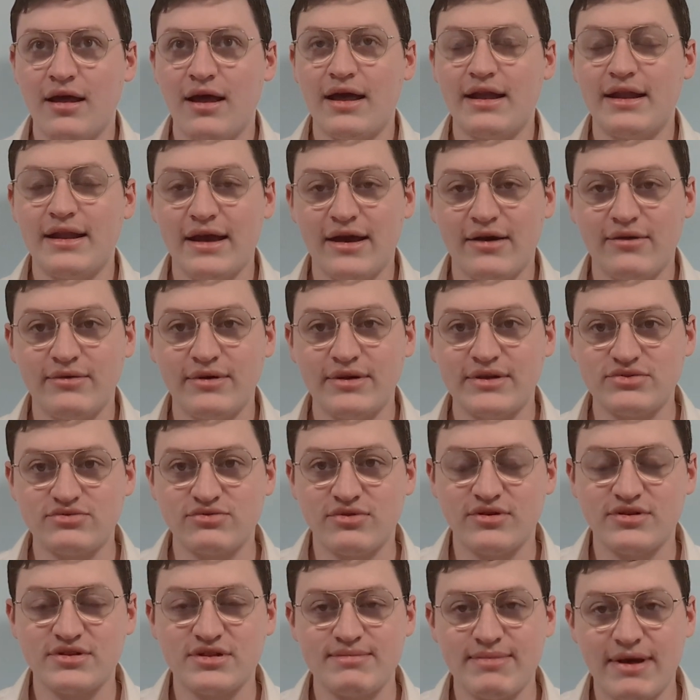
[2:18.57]
And now
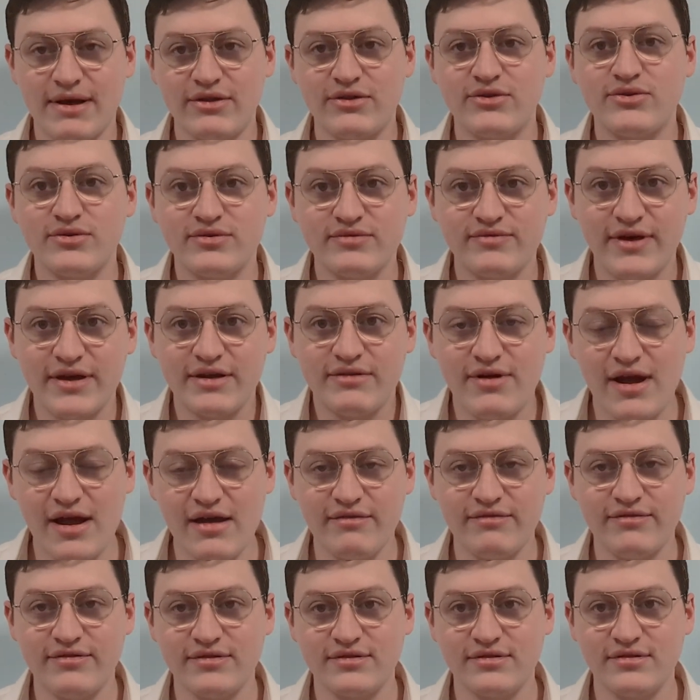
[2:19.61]
Israel's about to invade
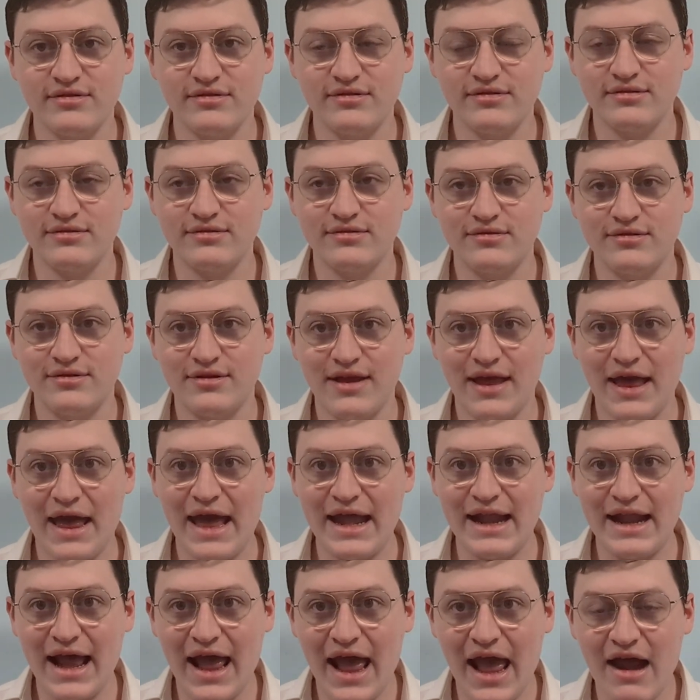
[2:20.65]
Rafah.
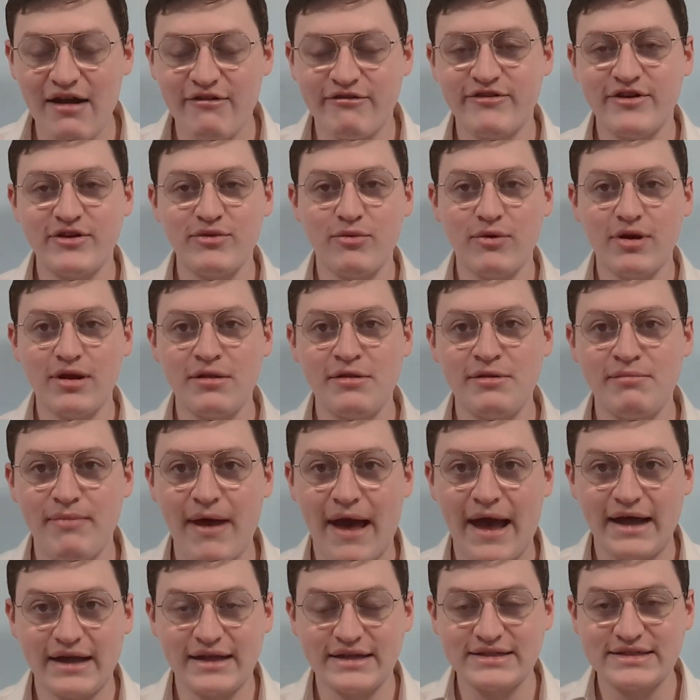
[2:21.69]
And everyone
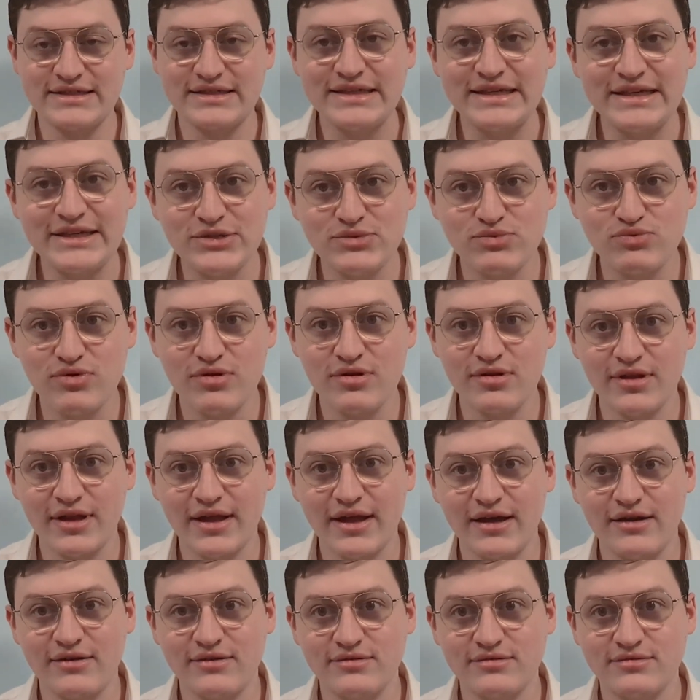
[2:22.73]
backs Israel
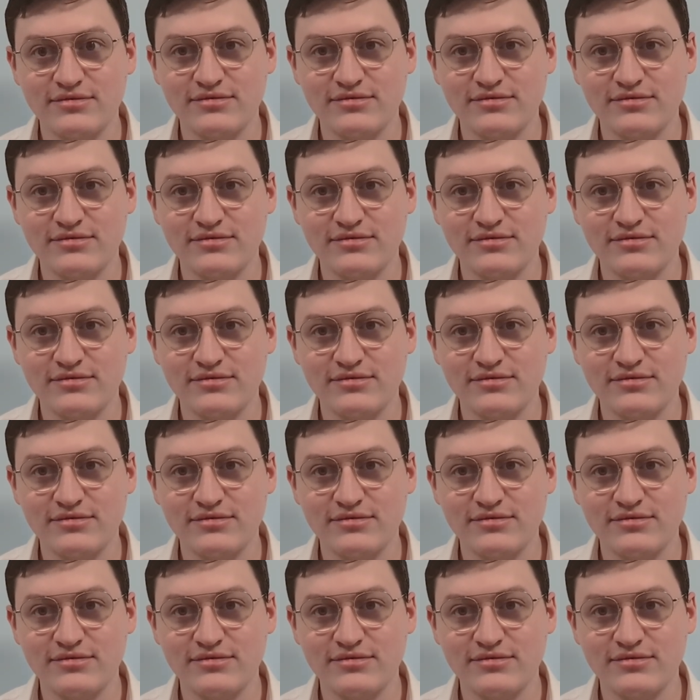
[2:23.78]
now.